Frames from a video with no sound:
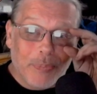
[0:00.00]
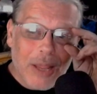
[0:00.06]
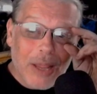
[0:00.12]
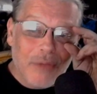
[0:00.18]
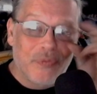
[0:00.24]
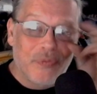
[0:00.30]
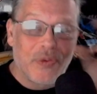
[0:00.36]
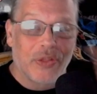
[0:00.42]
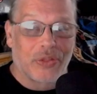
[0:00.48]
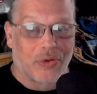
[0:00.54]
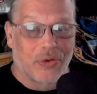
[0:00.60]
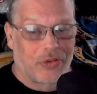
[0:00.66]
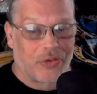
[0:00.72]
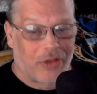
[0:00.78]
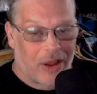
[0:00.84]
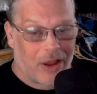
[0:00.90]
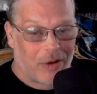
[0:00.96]
It fit their
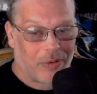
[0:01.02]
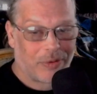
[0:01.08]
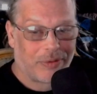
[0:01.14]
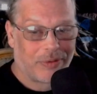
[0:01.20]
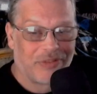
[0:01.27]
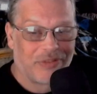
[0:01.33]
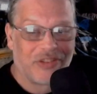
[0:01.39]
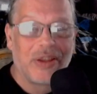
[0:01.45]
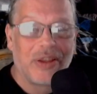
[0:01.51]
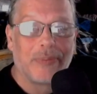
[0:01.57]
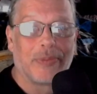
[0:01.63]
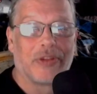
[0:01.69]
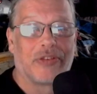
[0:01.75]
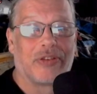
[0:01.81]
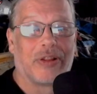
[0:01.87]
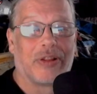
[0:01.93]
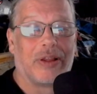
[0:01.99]
sound
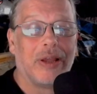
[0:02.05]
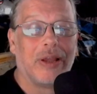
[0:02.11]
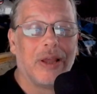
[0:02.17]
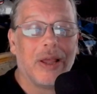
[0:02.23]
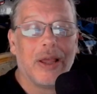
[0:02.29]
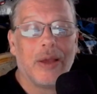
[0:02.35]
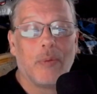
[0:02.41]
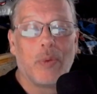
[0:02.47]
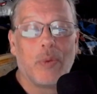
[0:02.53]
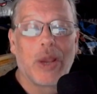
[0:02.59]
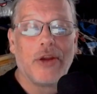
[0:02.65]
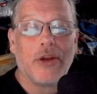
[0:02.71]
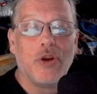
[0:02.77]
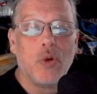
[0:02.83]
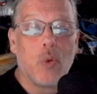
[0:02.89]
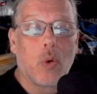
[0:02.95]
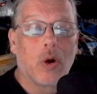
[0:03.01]
seamlessly. We got
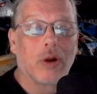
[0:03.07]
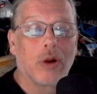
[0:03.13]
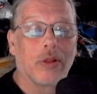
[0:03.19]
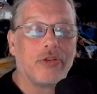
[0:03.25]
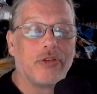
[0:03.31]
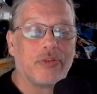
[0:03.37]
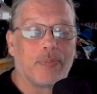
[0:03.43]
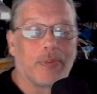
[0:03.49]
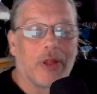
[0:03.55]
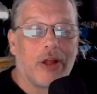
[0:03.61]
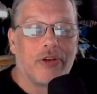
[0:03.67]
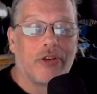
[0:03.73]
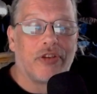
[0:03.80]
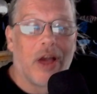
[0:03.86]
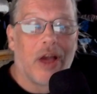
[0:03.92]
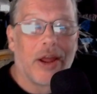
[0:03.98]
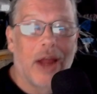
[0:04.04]
New Orleans,
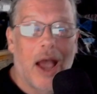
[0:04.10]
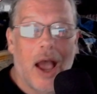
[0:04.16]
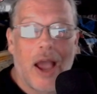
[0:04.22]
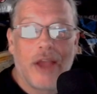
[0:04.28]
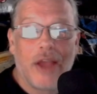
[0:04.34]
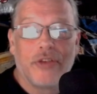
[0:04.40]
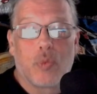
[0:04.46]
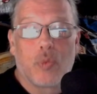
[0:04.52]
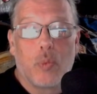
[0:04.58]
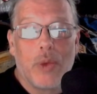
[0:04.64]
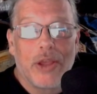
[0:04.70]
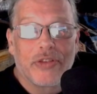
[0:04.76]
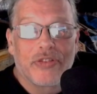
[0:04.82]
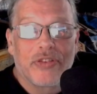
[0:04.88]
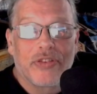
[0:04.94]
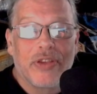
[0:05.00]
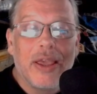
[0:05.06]
Bloodshot Eyes,
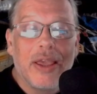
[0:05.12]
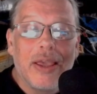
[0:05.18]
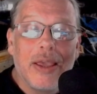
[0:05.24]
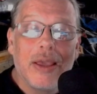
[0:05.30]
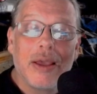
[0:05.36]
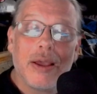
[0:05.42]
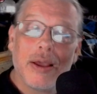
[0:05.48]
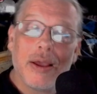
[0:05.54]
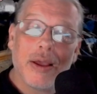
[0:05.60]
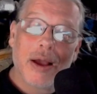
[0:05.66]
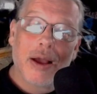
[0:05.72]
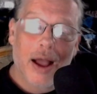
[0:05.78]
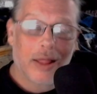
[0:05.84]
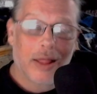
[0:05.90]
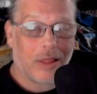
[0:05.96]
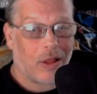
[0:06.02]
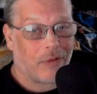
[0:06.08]
Whiskey.
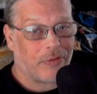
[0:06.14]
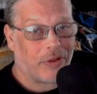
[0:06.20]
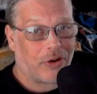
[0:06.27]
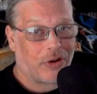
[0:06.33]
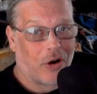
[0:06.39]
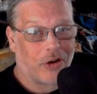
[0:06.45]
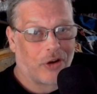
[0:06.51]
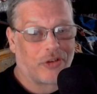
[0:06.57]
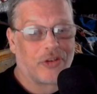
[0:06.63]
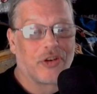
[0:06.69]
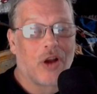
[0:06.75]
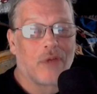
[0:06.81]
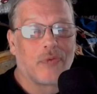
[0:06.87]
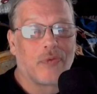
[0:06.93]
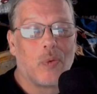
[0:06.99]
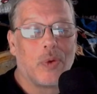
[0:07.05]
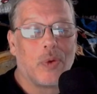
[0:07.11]
I love the dark
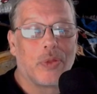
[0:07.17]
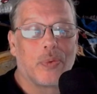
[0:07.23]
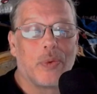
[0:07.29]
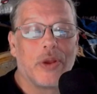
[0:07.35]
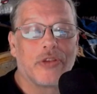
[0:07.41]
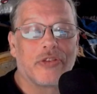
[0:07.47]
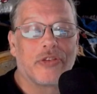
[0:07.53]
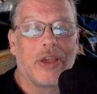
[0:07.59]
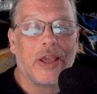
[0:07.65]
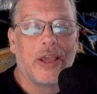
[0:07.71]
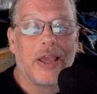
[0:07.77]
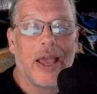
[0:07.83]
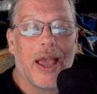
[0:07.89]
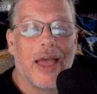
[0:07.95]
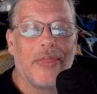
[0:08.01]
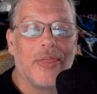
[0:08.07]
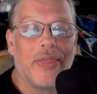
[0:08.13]
shuffle with Whiskey.
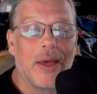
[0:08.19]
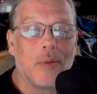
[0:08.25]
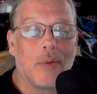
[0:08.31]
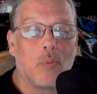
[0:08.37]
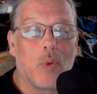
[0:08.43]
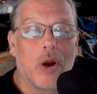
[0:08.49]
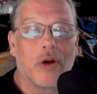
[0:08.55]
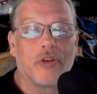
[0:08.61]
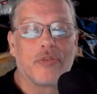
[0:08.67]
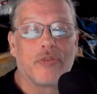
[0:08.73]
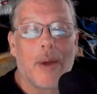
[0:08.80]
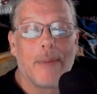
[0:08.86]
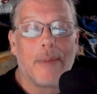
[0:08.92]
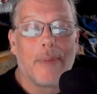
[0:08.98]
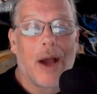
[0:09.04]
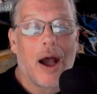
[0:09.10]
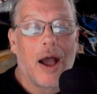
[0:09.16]
And then Where's My
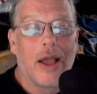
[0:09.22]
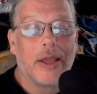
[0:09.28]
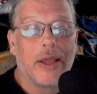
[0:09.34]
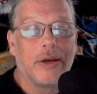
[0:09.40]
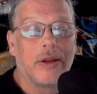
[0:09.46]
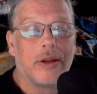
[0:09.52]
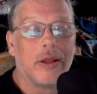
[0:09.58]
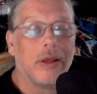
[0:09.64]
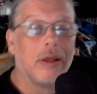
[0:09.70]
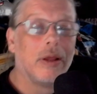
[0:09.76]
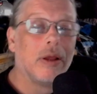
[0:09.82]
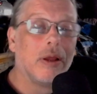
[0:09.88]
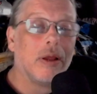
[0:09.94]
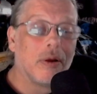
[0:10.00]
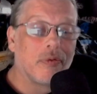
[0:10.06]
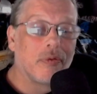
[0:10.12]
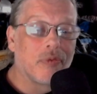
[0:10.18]
Mind
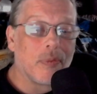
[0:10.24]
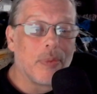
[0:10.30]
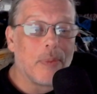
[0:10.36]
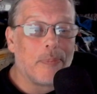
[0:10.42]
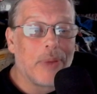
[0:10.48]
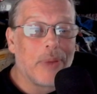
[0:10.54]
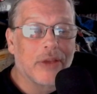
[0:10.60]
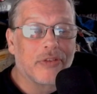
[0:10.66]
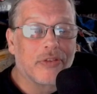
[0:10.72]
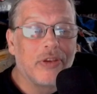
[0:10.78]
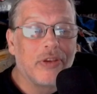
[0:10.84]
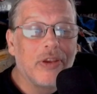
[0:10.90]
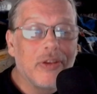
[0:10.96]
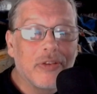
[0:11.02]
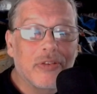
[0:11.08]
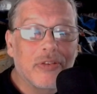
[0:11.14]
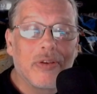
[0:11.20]
from the
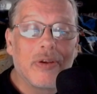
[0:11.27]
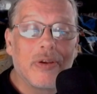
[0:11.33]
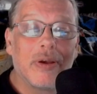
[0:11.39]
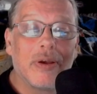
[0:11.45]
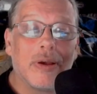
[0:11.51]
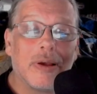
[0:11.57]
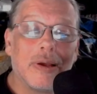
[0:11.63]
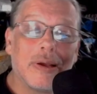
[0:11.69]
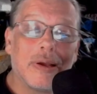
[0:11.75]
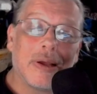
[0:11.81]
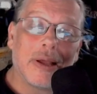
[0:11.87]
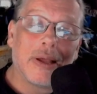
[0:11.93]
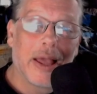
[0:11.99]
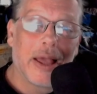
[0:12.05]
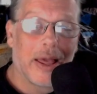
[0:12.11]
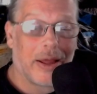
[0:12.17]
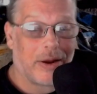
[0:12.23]
Pixies,
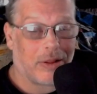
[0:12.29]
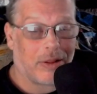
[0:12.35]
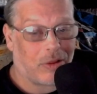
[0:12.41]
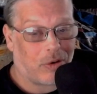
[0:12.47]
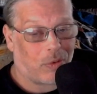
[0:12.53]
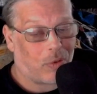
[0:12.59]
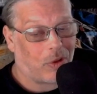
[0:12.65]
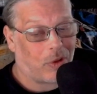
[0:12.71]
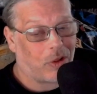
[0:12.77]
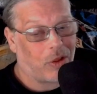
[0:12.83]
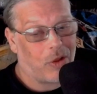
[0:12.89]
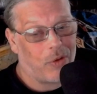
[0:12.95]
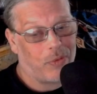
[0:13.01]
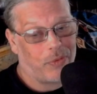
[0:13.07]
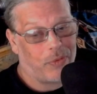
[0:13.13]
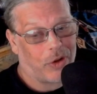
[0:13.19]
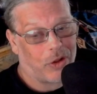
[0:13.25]
and a little
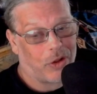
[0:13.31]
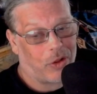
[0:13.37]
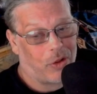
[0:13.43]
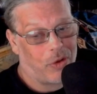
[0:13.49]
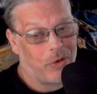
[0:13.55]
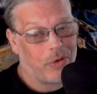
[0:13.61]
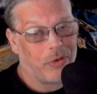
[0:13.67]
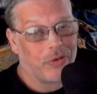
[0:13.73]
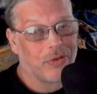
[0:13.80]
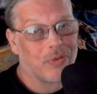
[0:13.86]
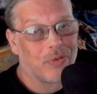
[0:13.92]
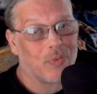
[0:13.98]
Alone to close.